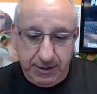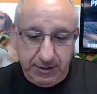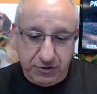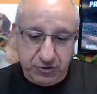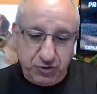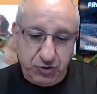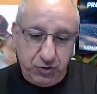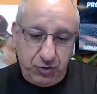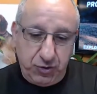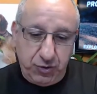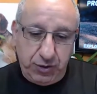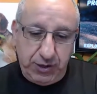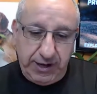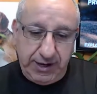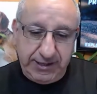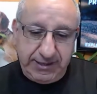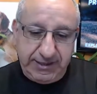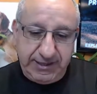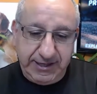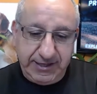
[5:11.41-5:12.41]
So
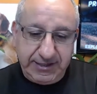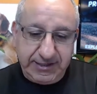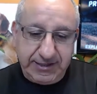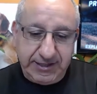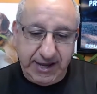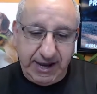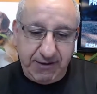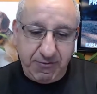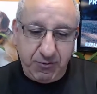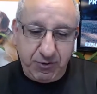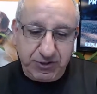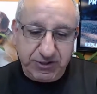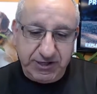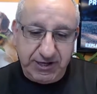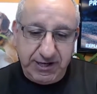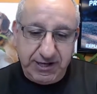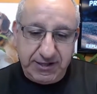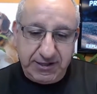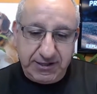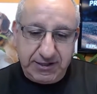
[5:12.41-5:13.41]
I think that was
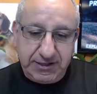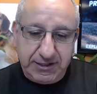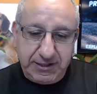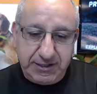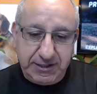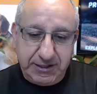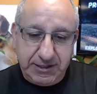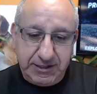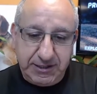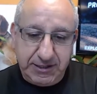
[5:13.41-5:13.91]
it.